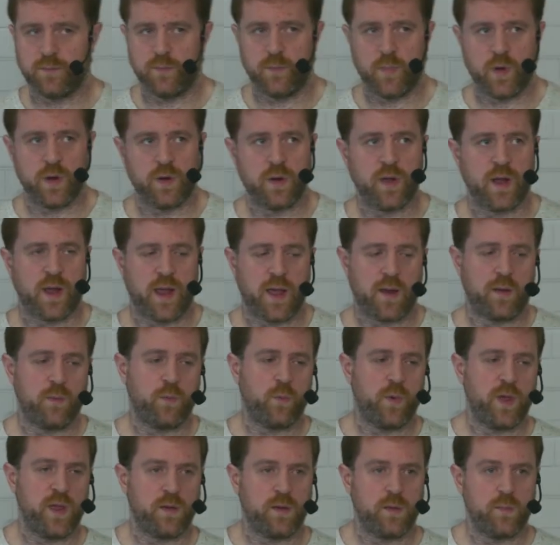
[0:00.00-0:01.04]
but again,
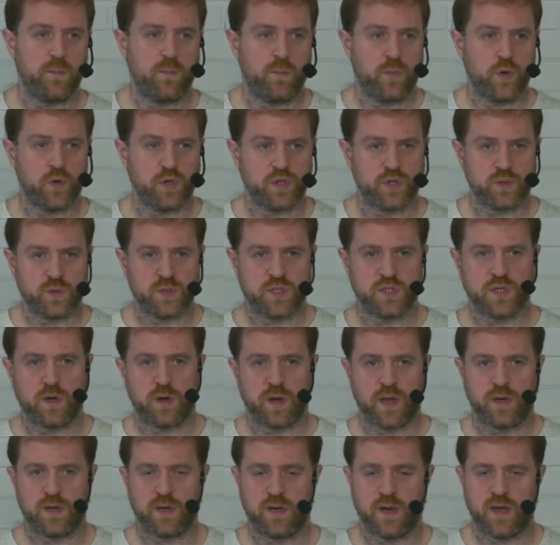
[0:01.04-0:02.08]
we can push to a
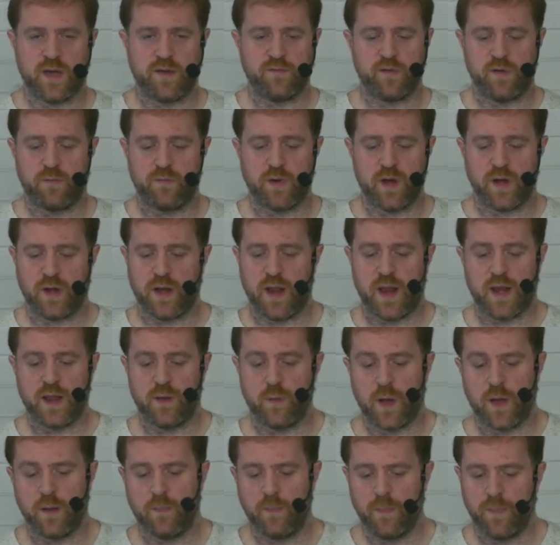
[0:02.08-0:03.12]
socket and have it written
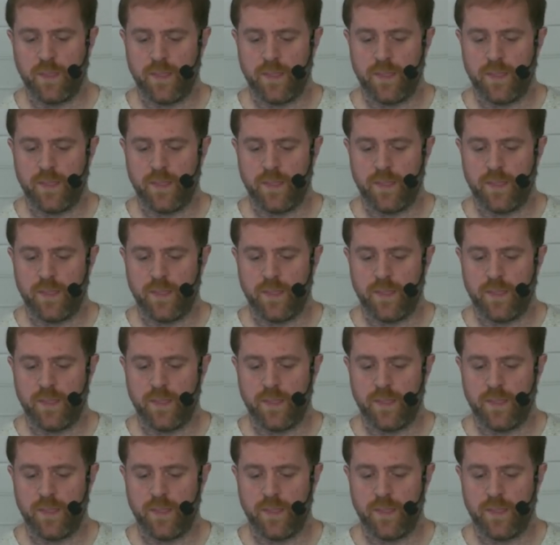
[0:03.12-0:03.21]
anywhere.